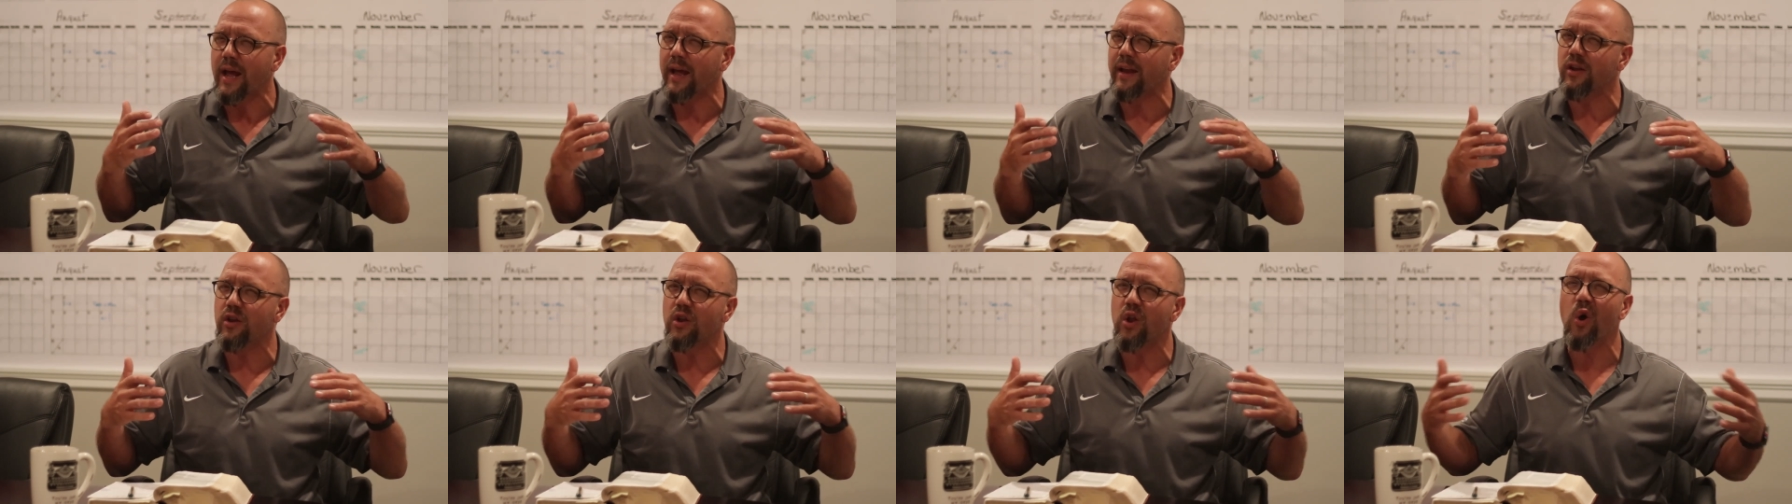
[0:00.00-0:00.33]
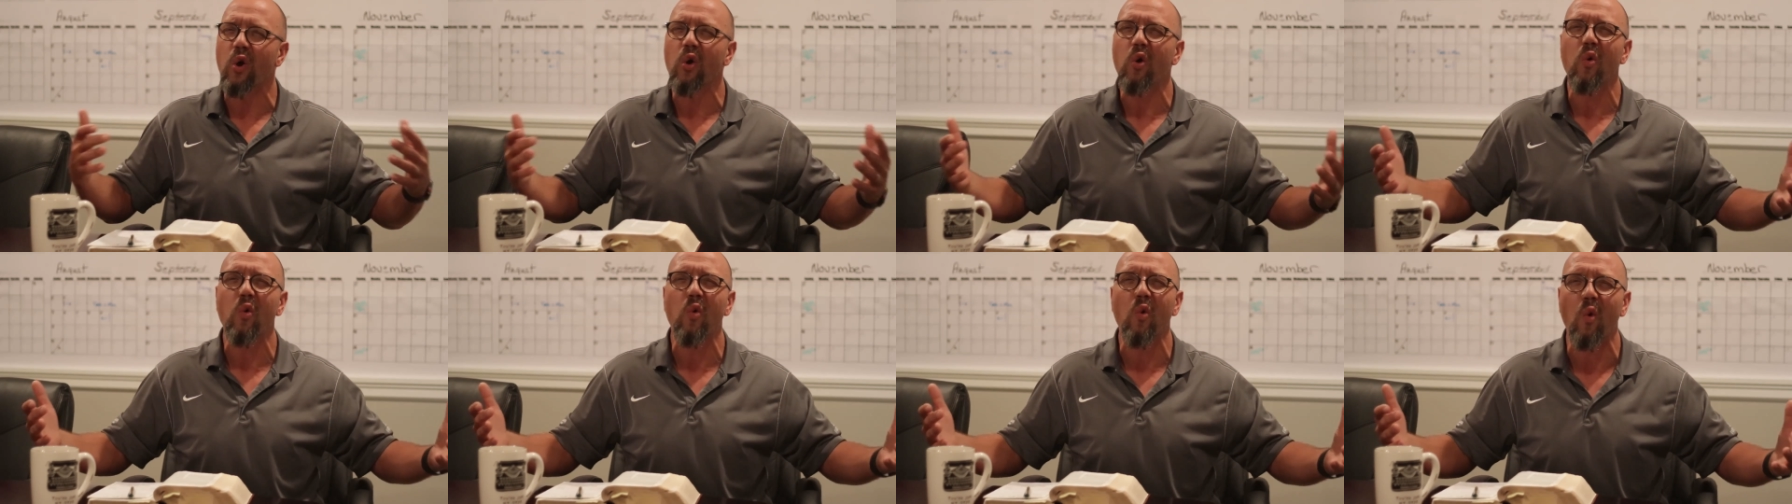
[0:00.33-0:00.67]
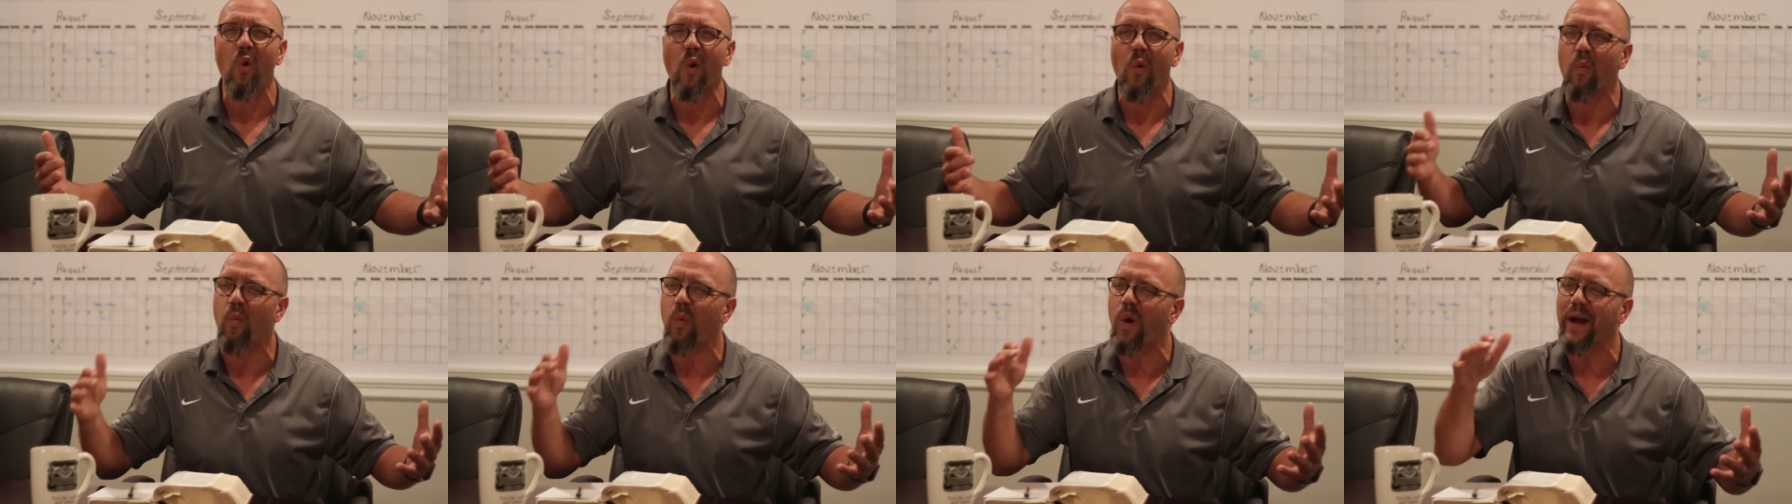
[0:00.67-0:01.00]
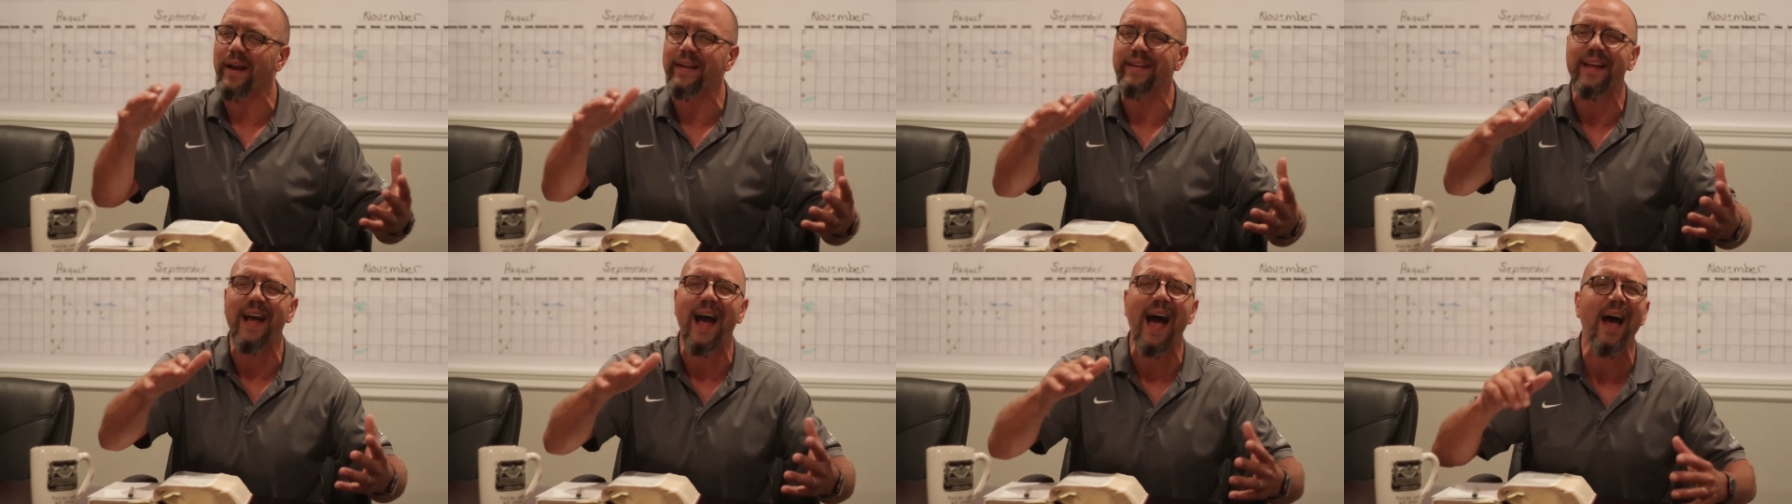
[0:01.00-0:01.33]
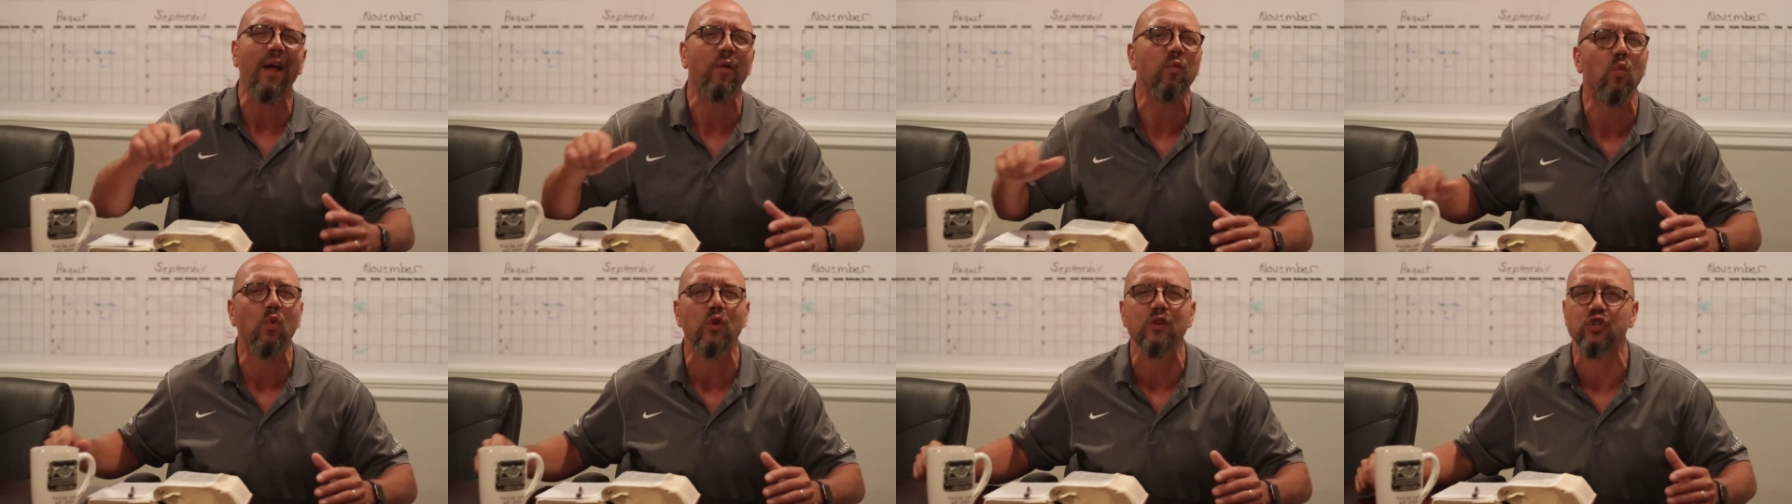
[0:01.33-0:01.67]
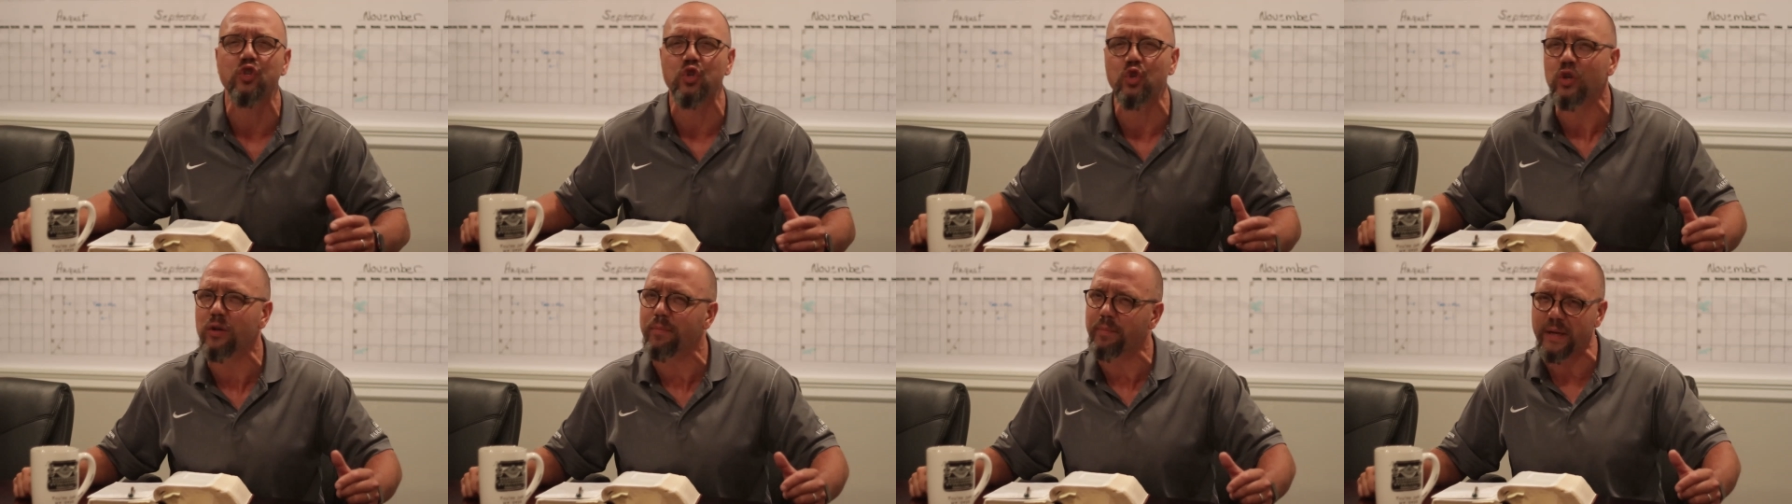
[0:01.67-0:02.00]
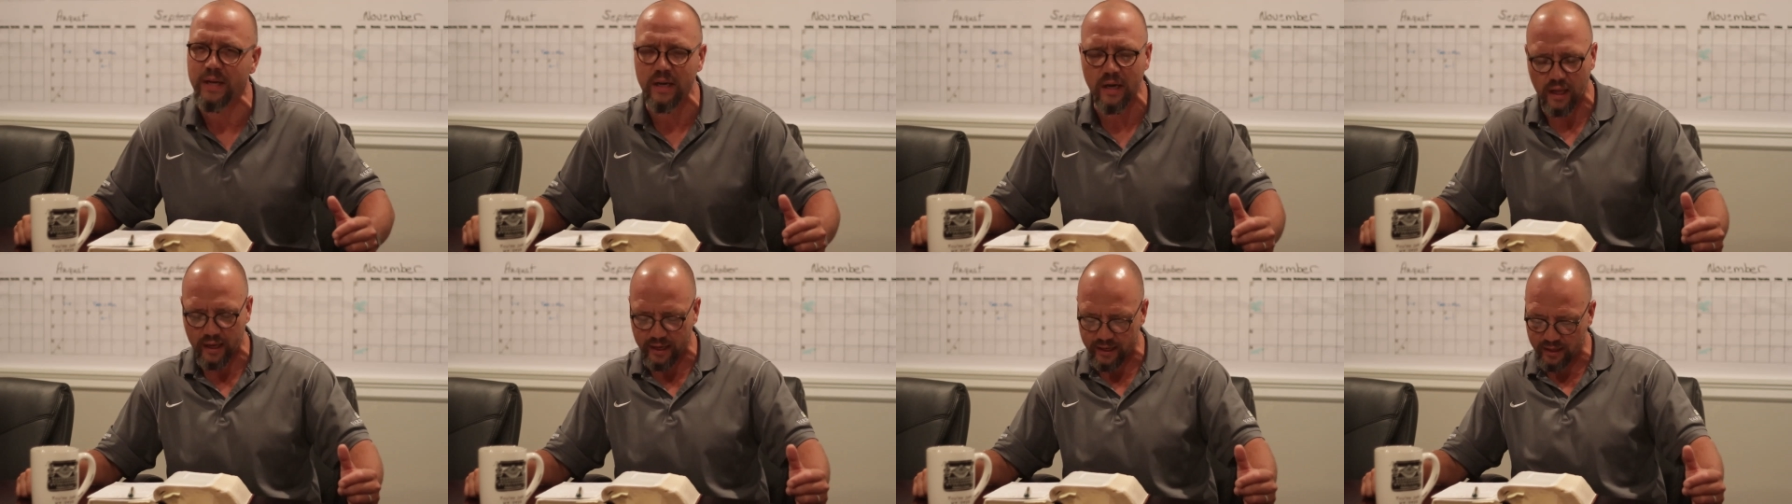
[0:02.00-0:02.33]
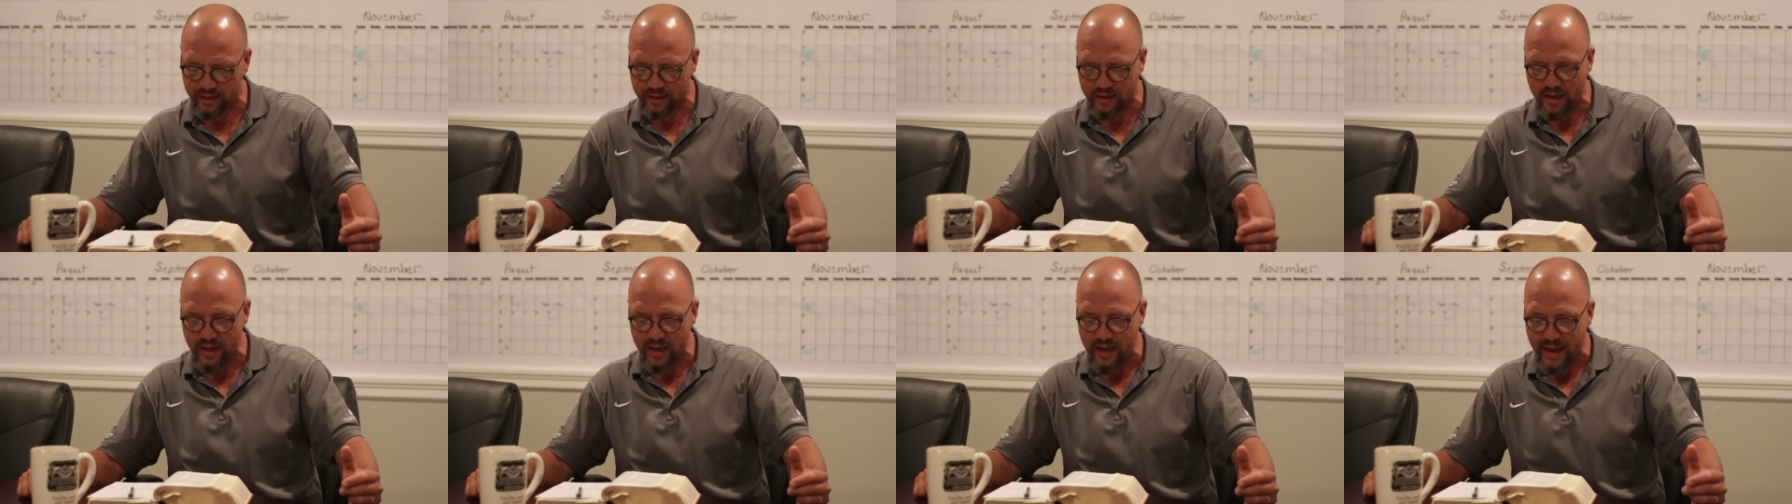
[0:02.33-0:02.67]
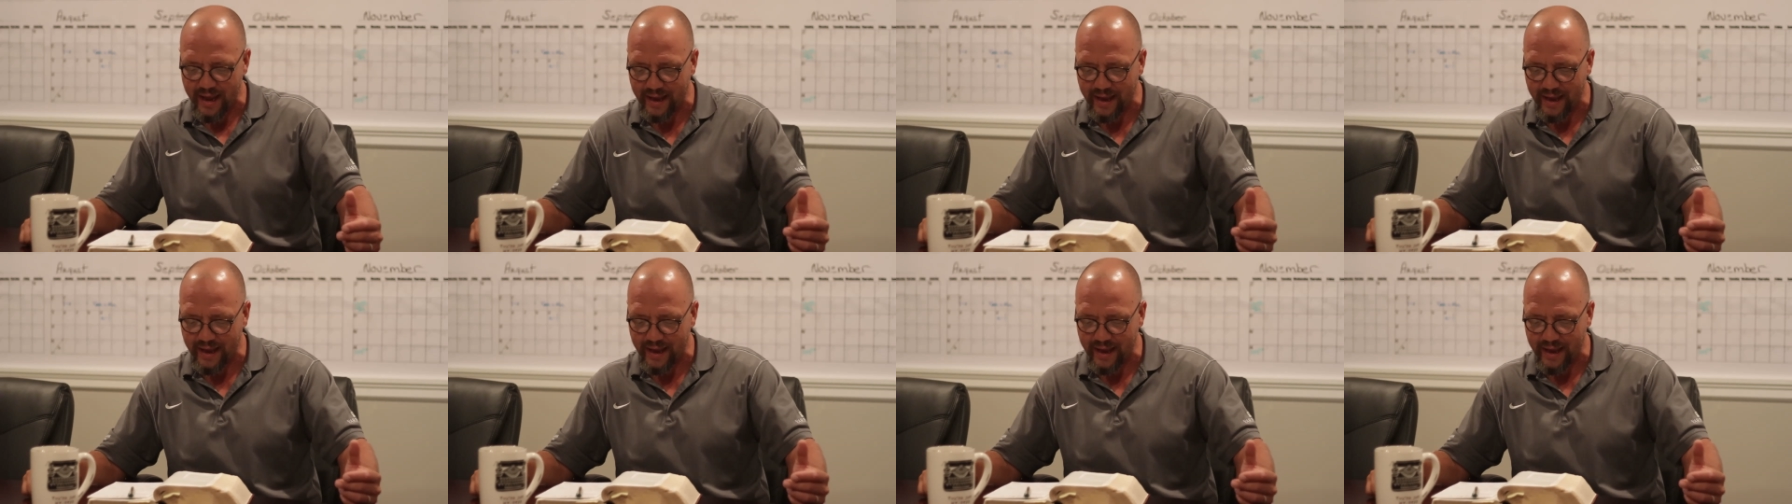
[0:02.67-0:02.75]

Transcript: and know what God wants you to be like."